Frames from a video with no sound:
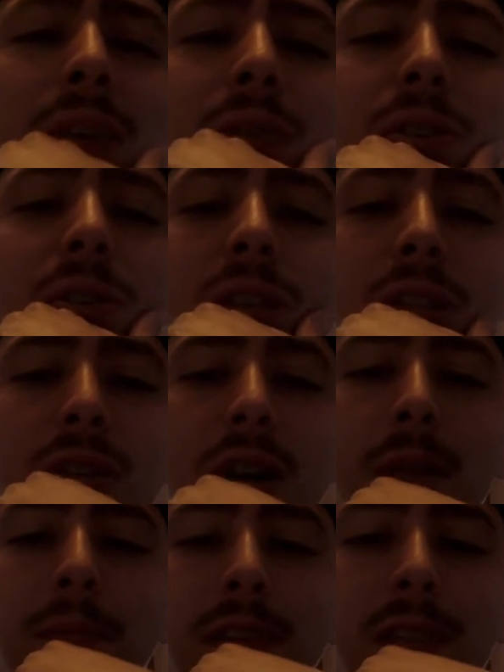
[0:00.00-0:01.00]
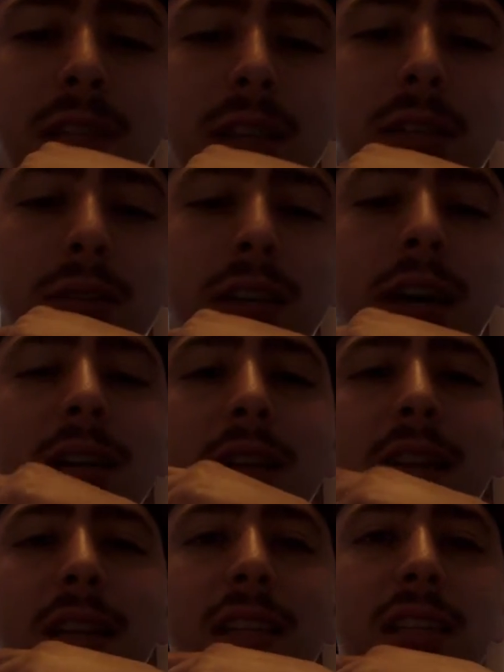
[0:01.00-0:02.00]
do you describe it? It's kind of
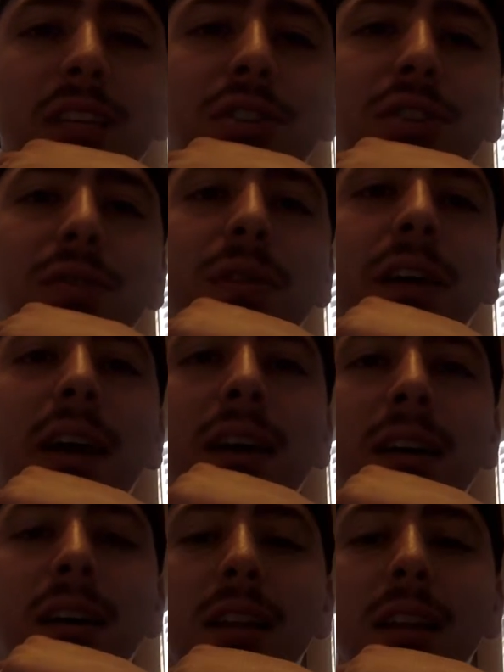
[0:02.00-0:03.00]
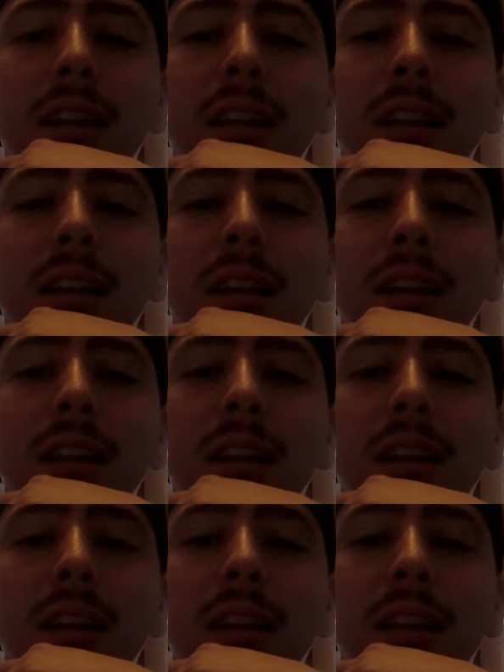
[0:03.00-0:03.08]
like the tissue that